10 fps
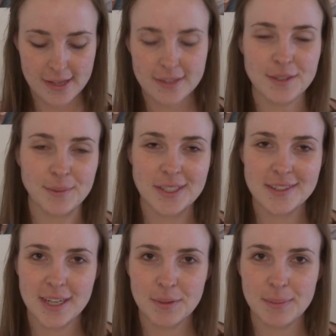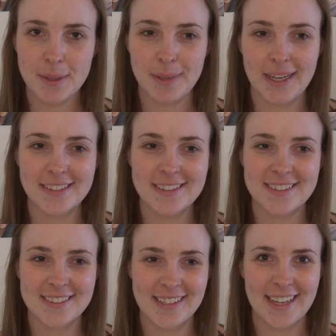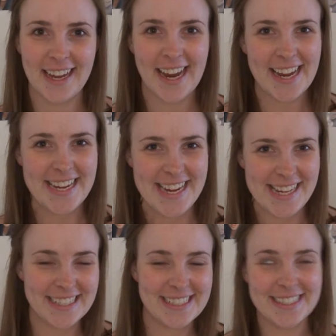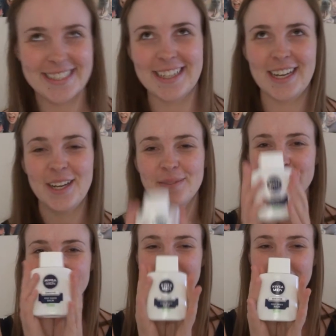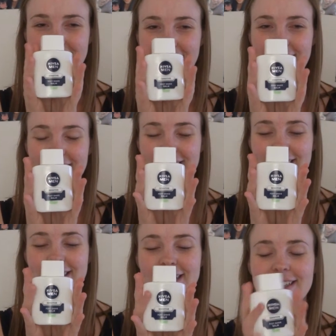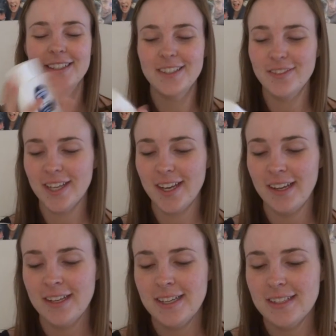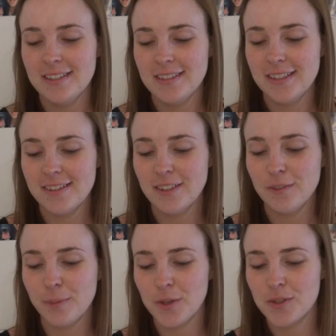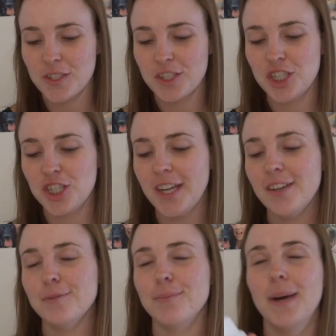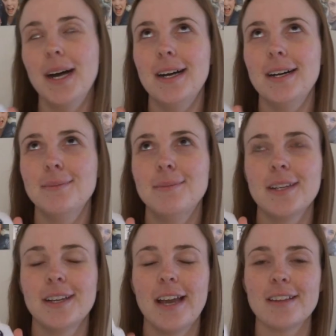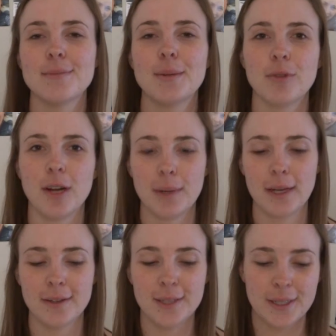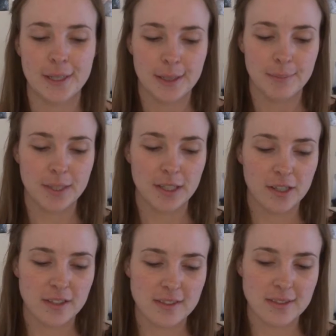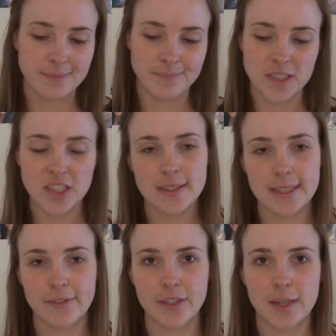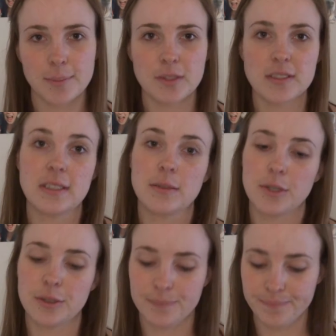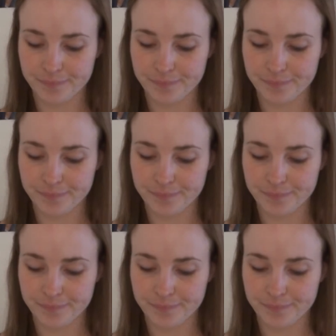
So I'm going to start with my base, and I'm using the Nivea Sensitive Post Shave Balm as my primer because, just like every other person in the world,